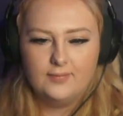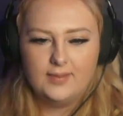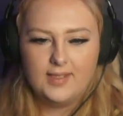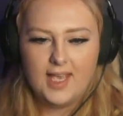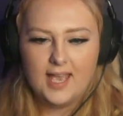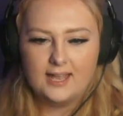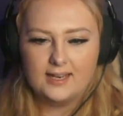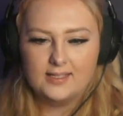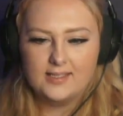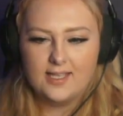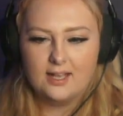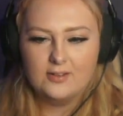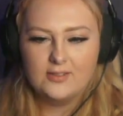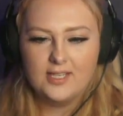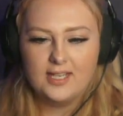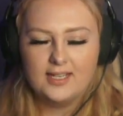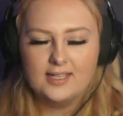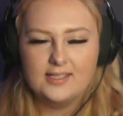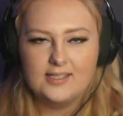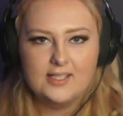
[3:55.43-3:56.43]
And it sounds
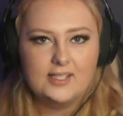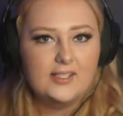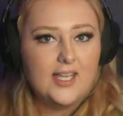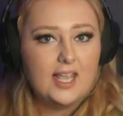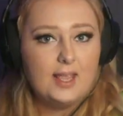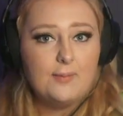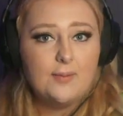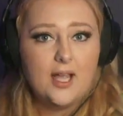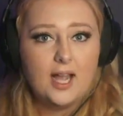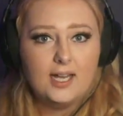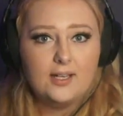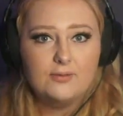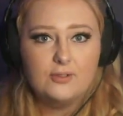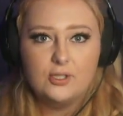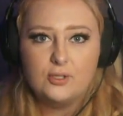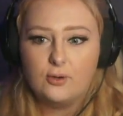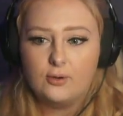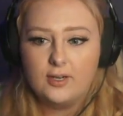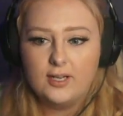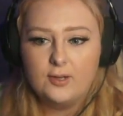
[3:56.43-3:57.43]
like it's the same kind of
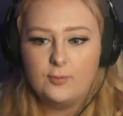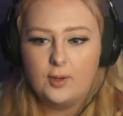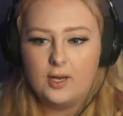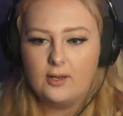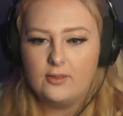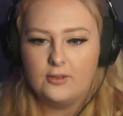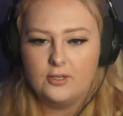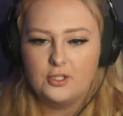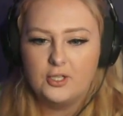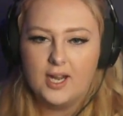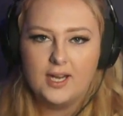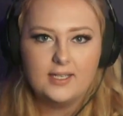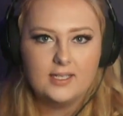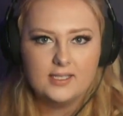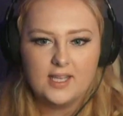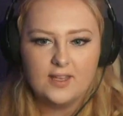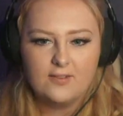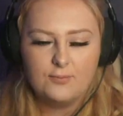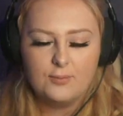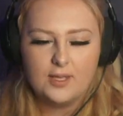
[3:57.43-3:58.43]
story where they're trying to
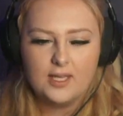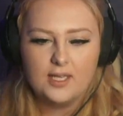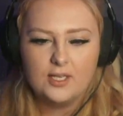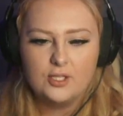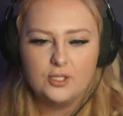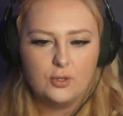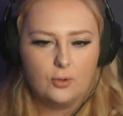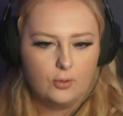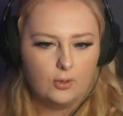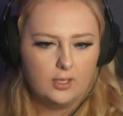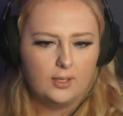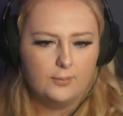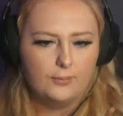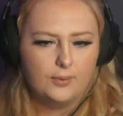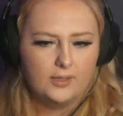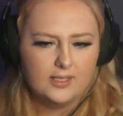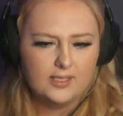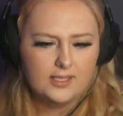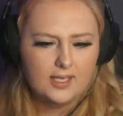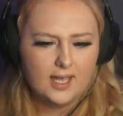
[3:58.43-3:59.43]
save Peach or a
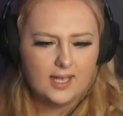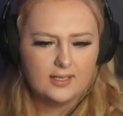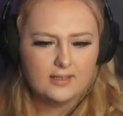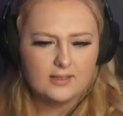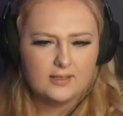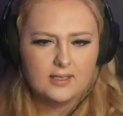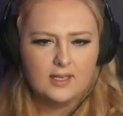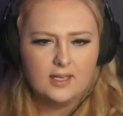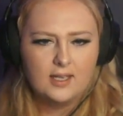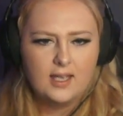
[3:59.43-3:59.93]
princess.